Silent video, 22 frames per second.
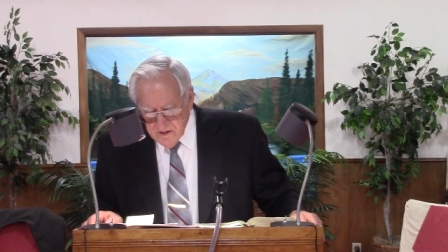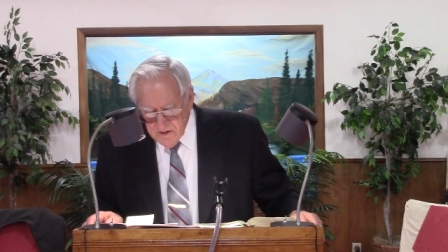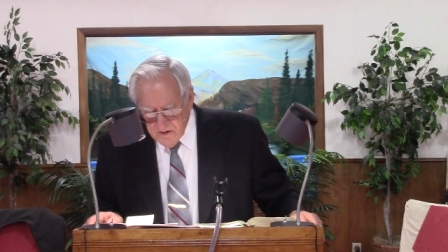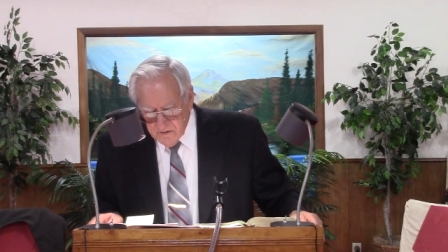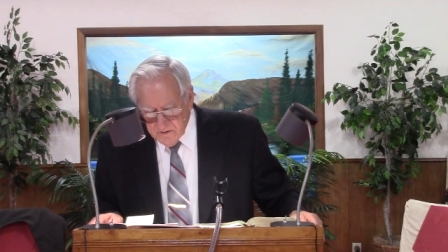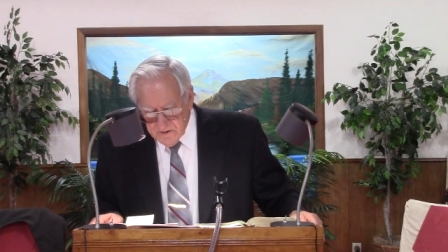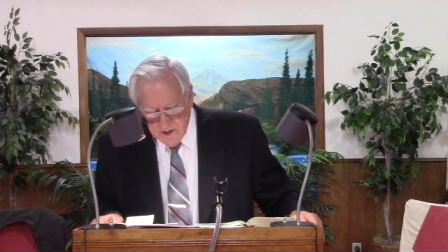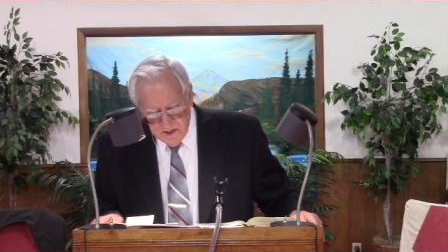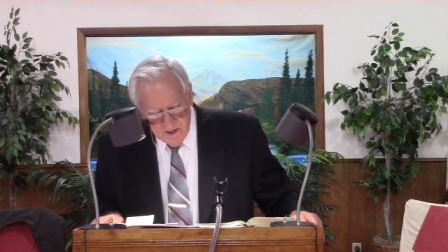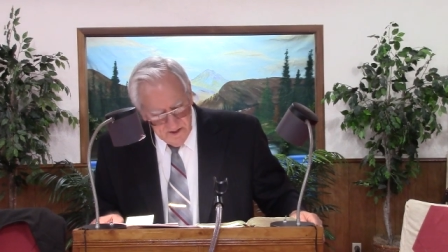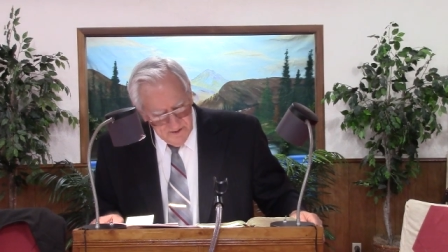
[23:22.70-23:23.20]

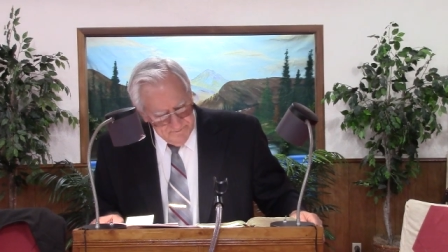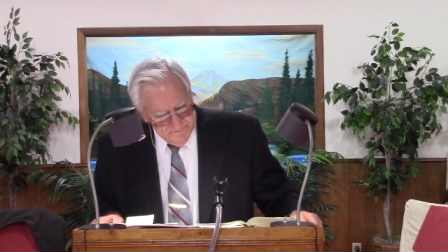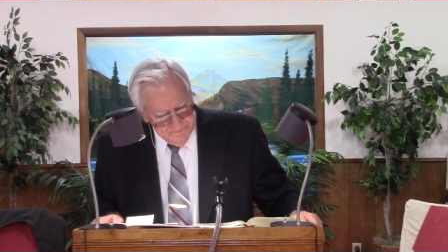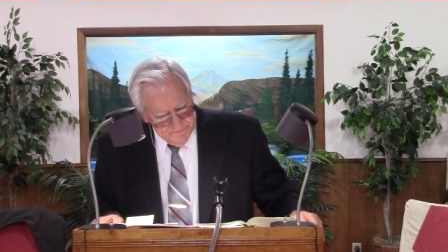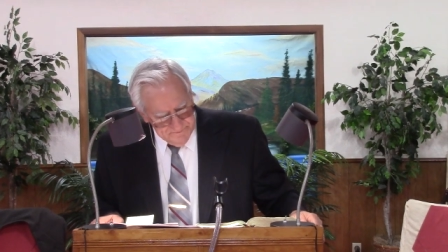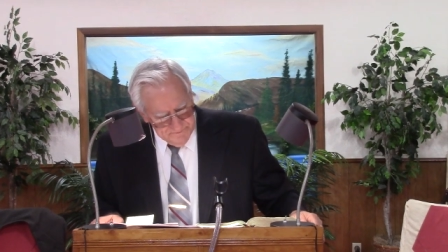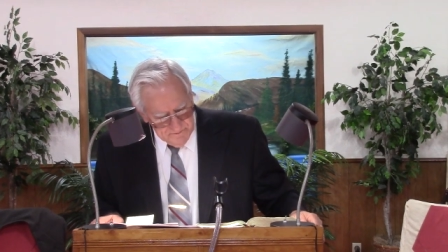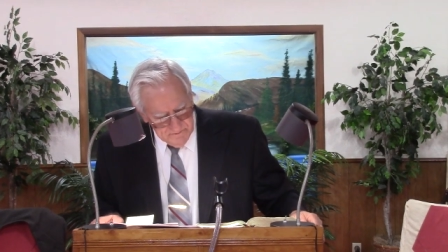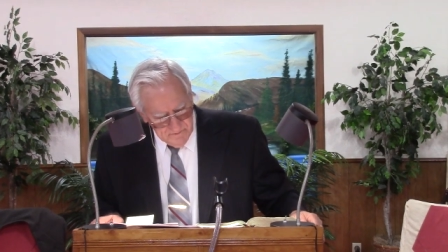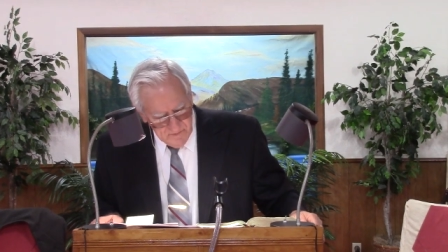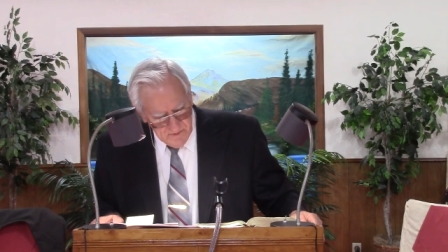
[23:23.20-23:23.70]
Okay,
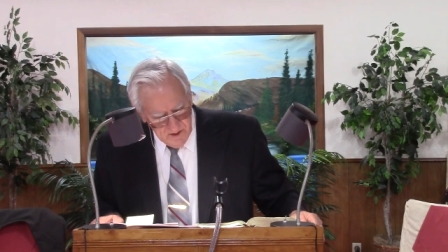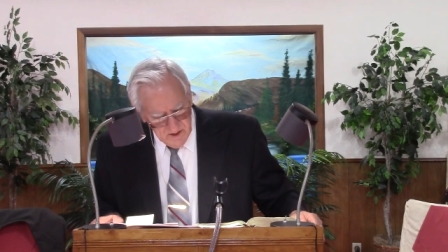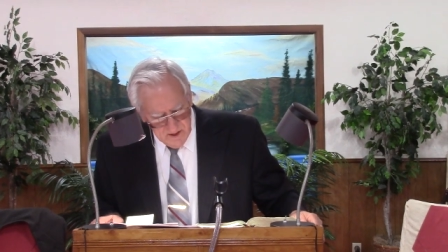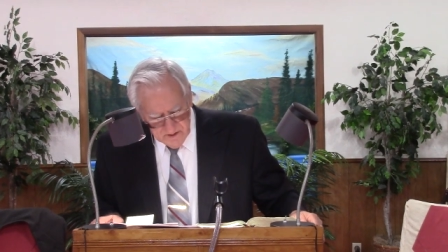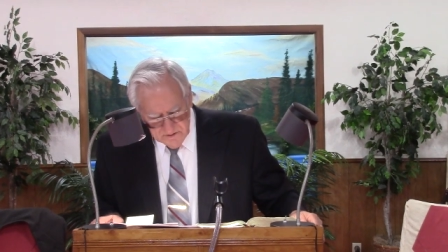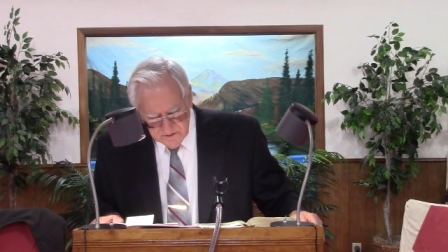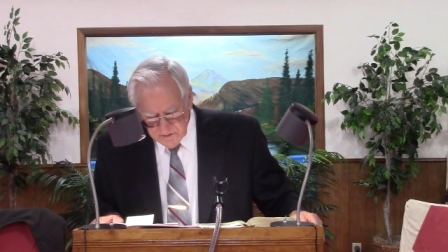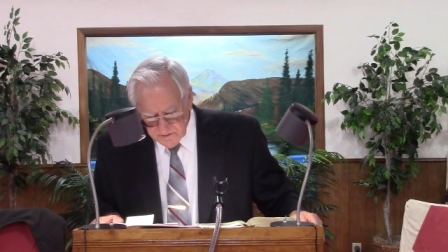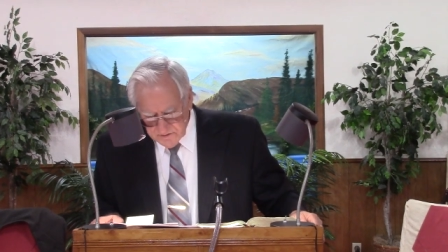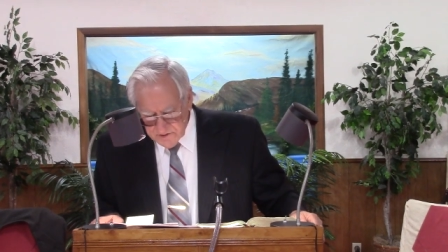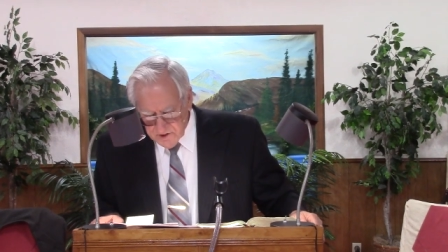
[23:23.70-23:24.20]

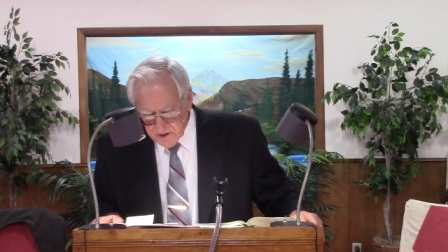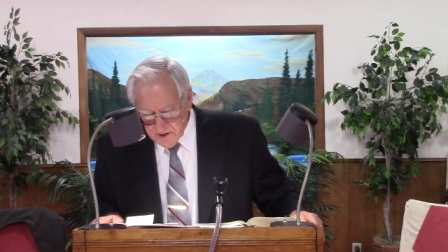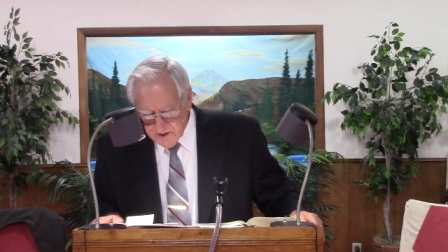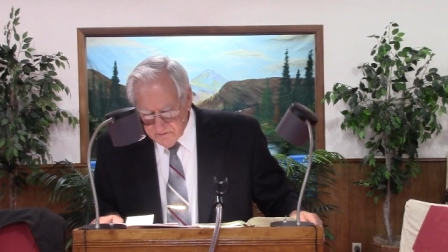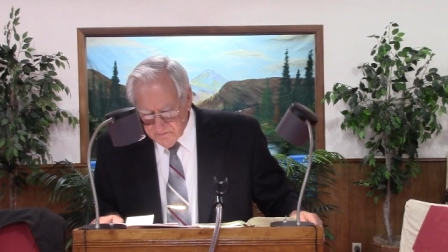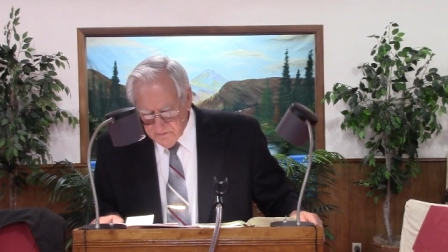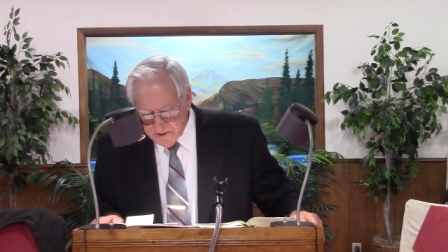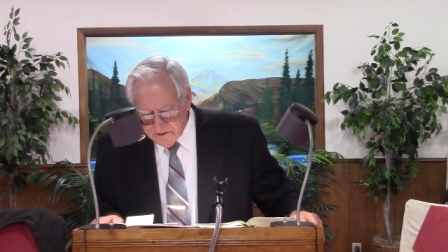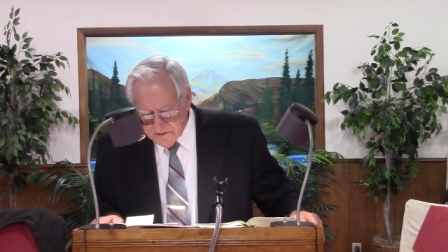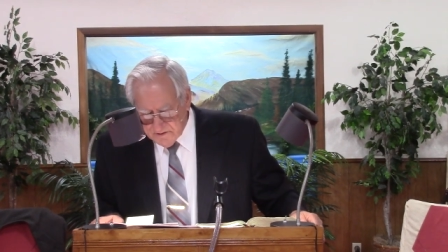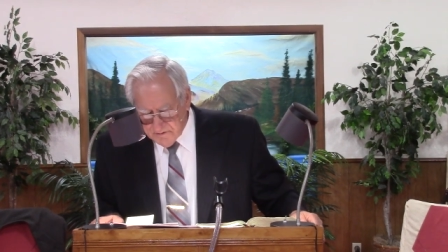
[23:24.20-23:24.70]
so
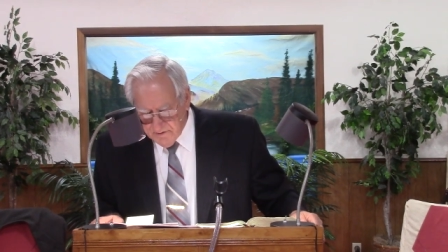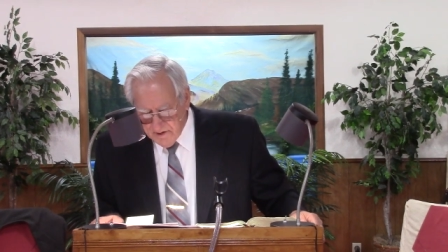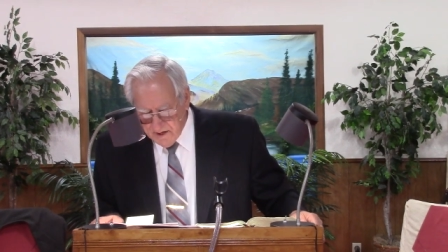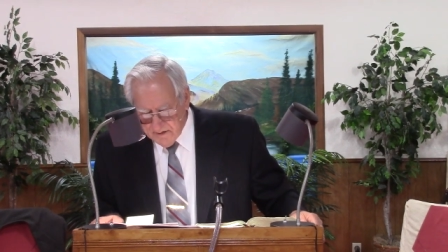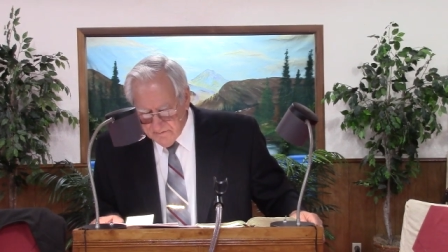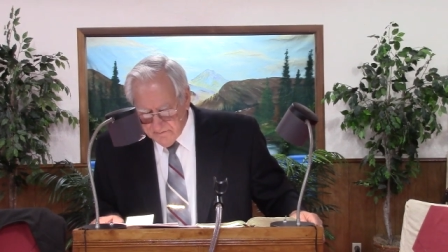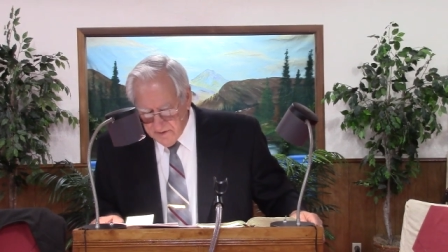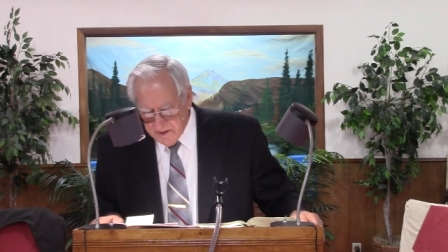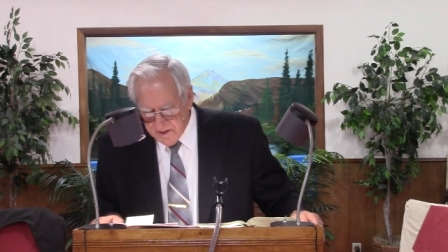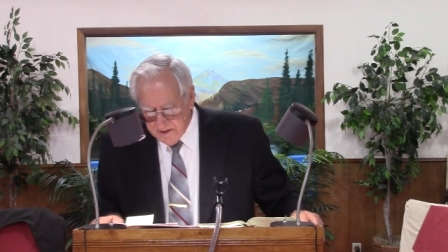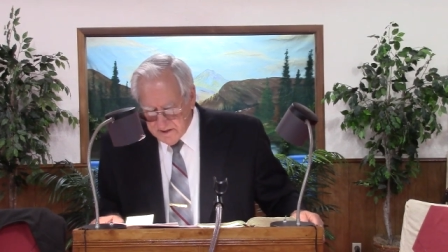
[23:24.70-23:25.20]
John was the
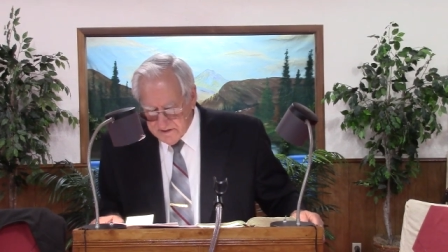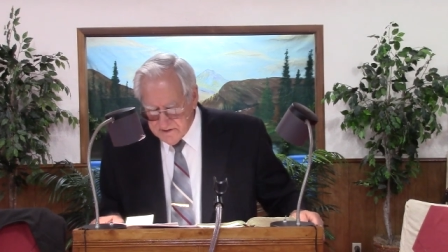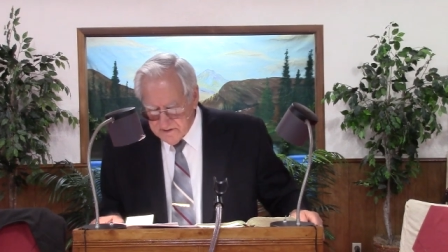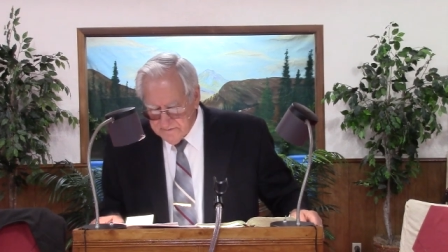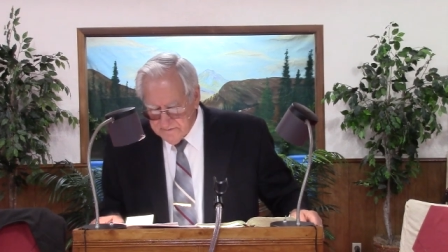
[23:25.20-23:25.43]
right place.